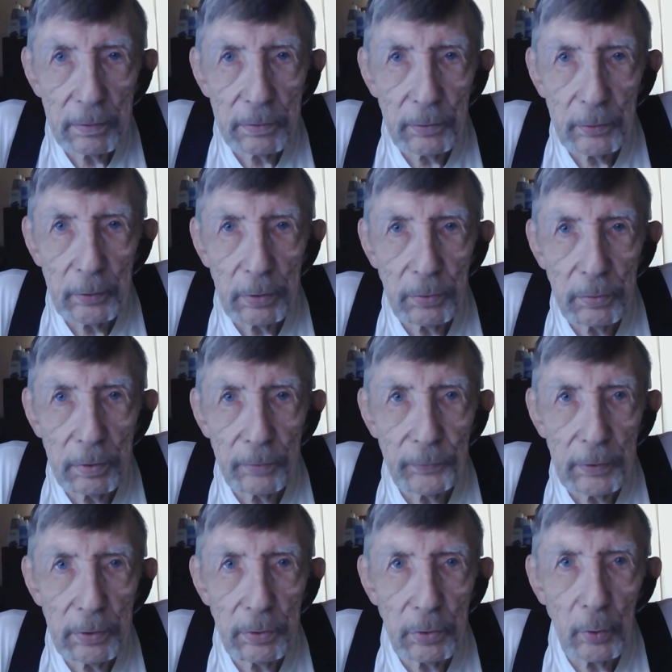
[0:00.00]
you
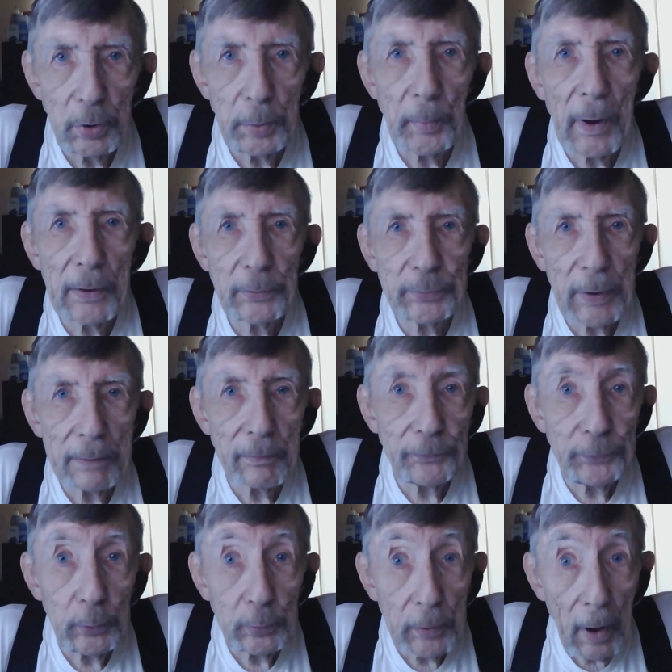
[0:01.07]
might save a
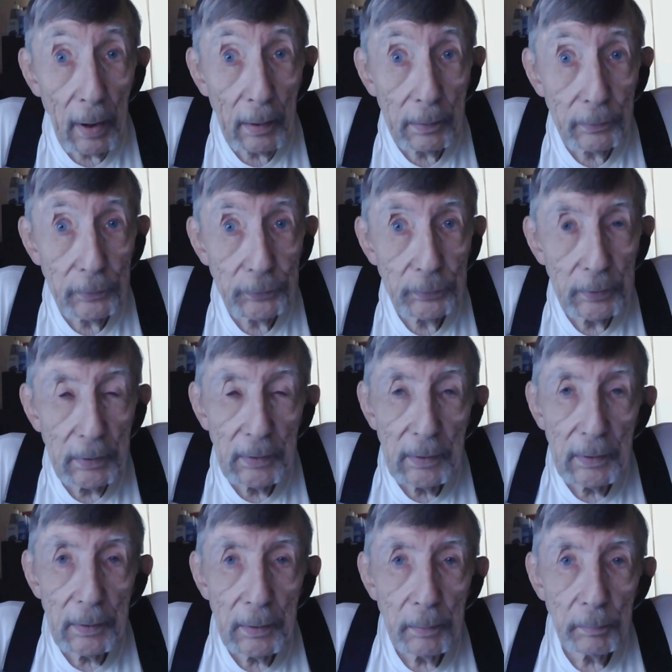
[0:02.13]
few dollars
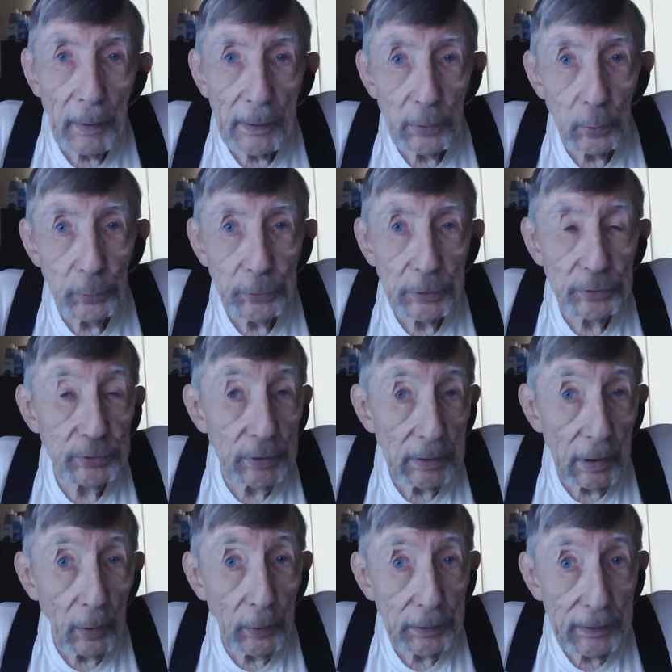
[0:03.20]
by using
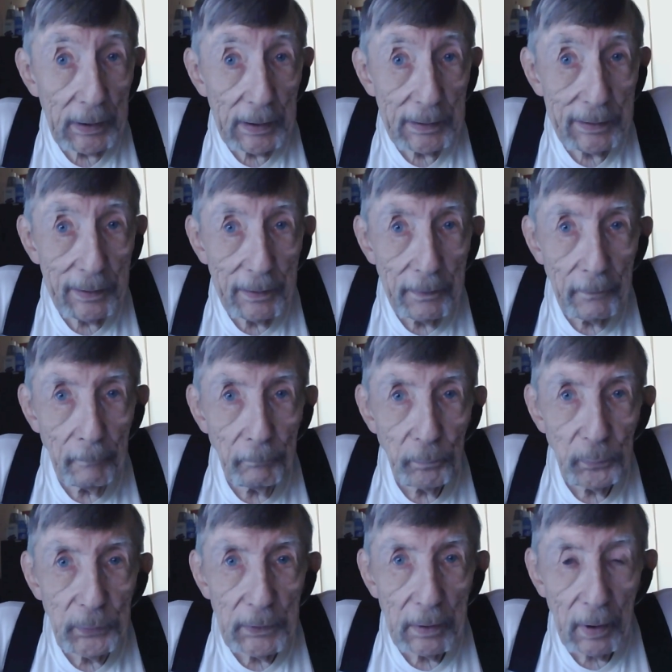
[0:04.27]
generic ink.
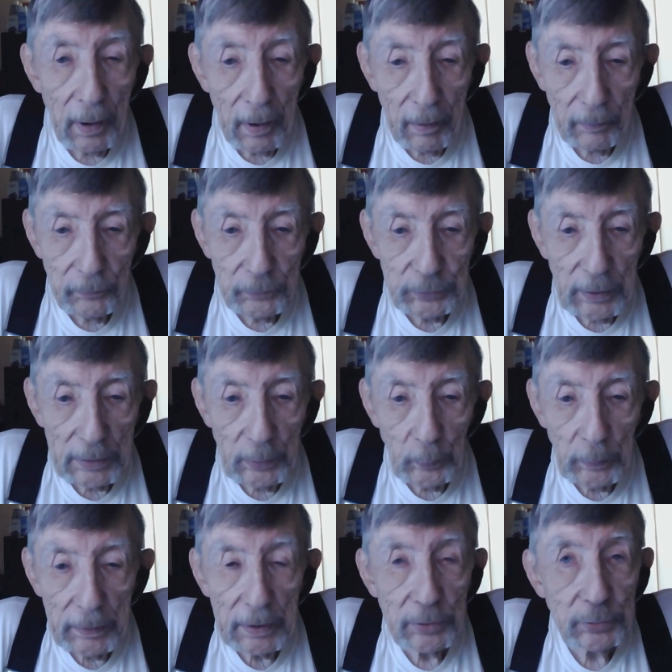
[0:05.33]

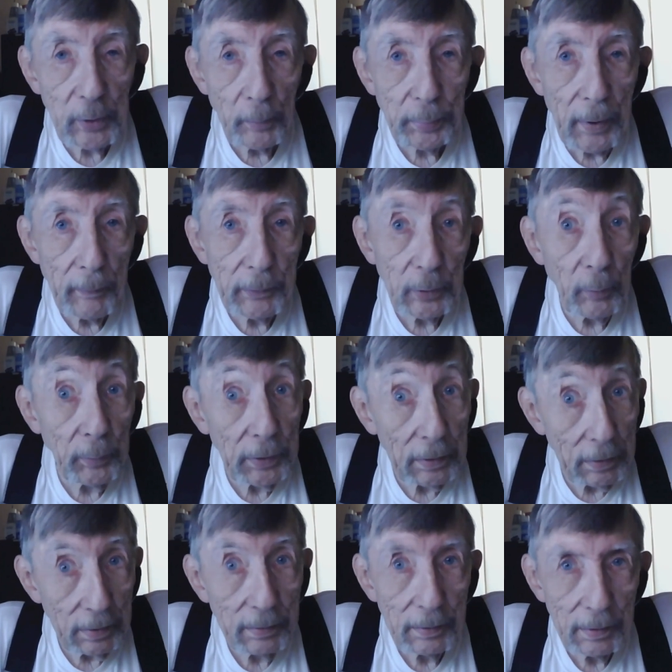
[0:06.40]
Genuine ink's probably going to be
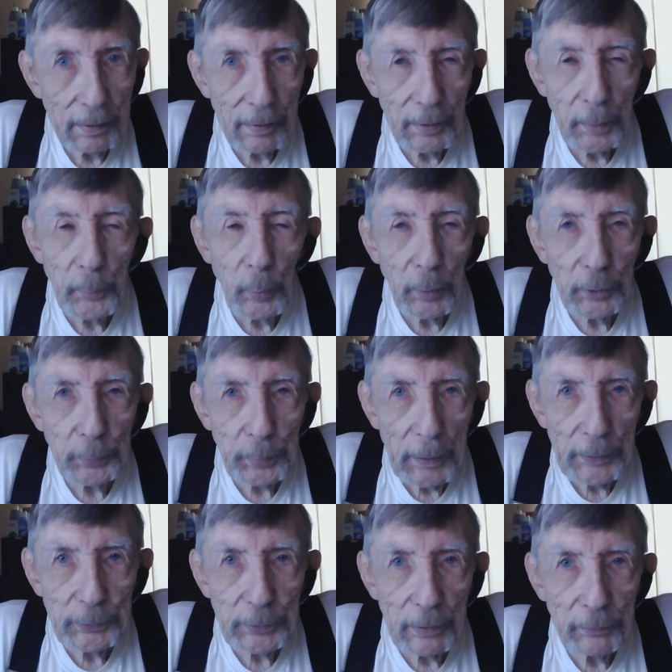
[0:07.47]
a little more
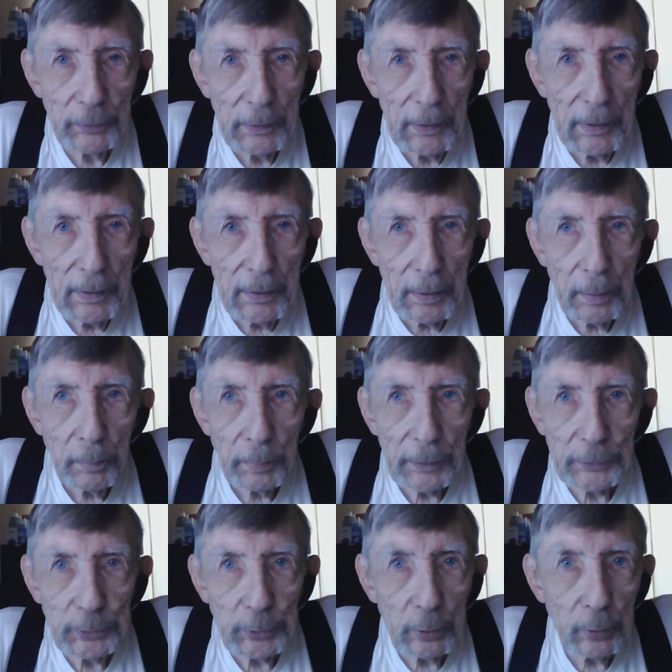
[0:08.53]
expensive,
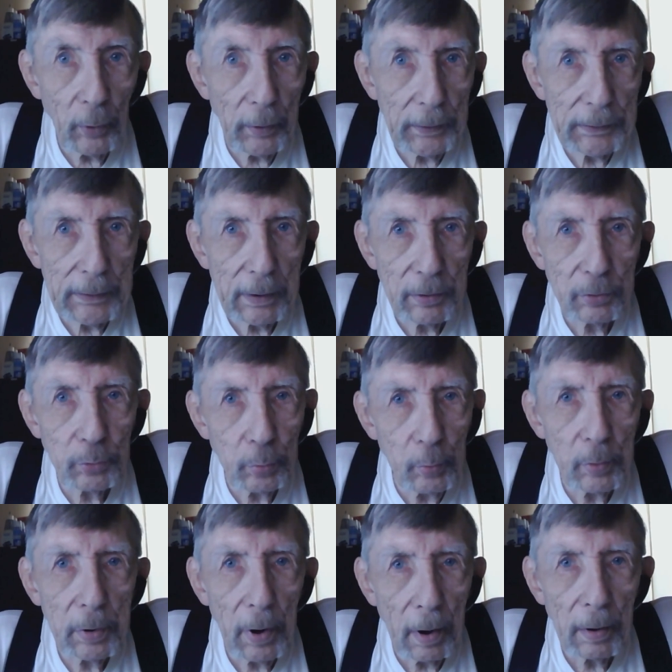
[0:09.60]
but you're going to get
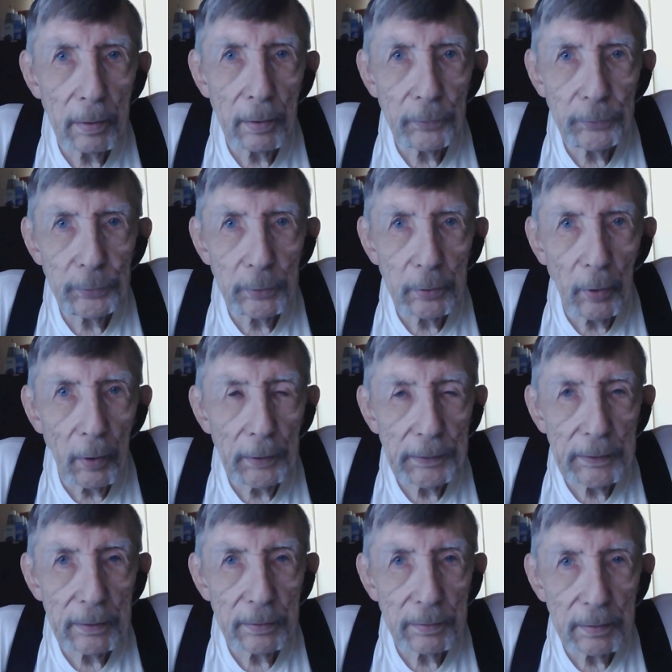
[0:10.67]
true colors. You're going to
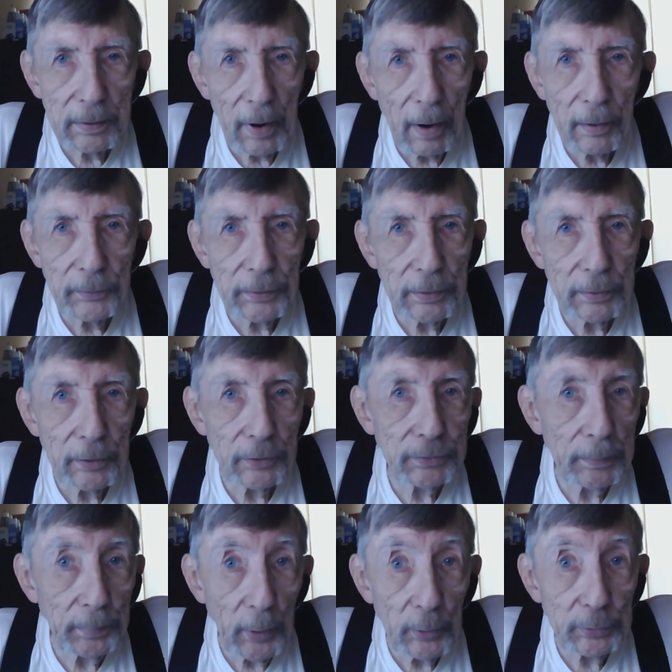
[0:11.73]
get the colors that they're
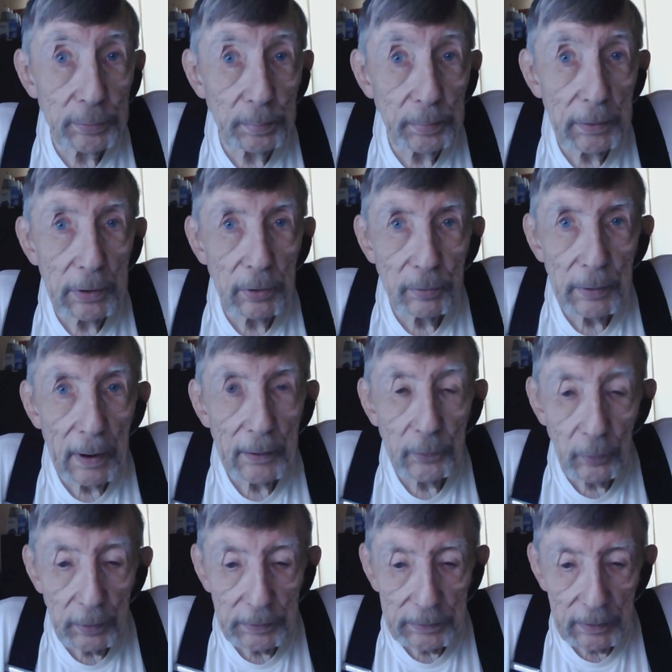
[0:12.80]
supposed to be. You're not
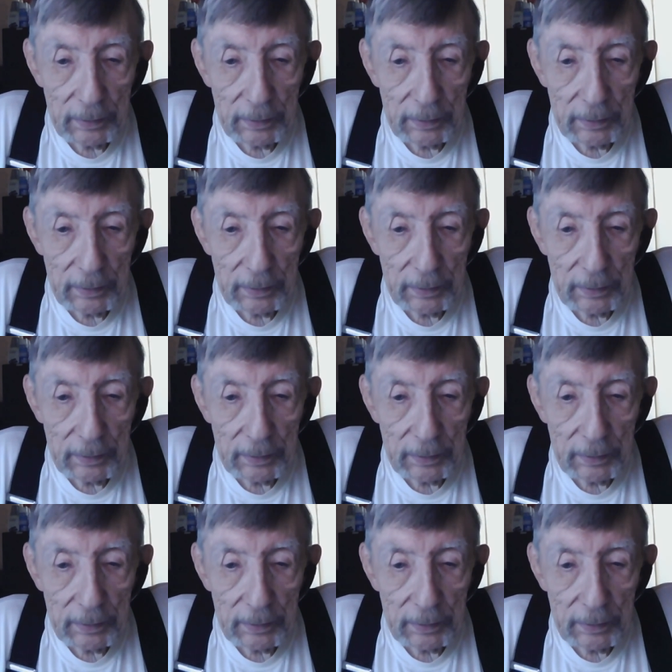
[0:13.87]
going to